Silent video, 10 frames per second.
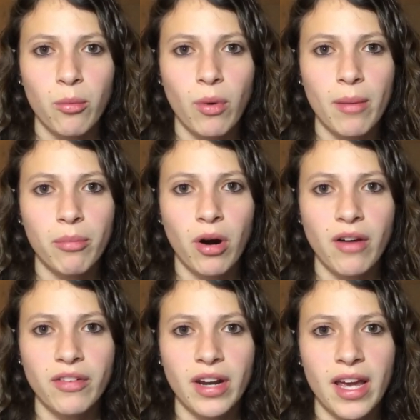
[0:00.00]
what
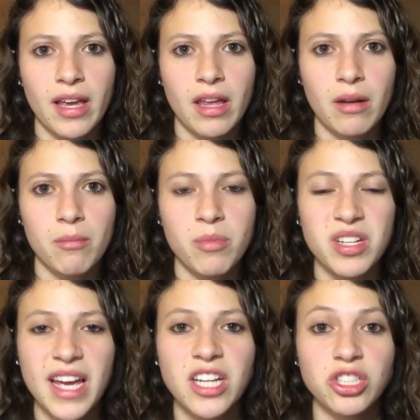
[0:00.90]
profit I can
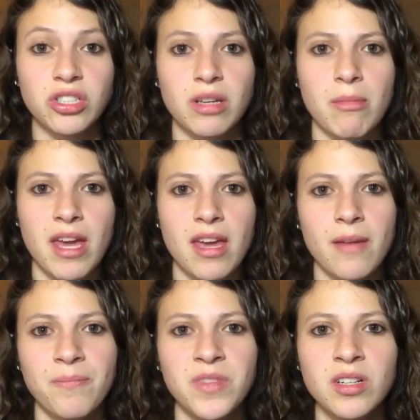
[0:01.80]
potentially make.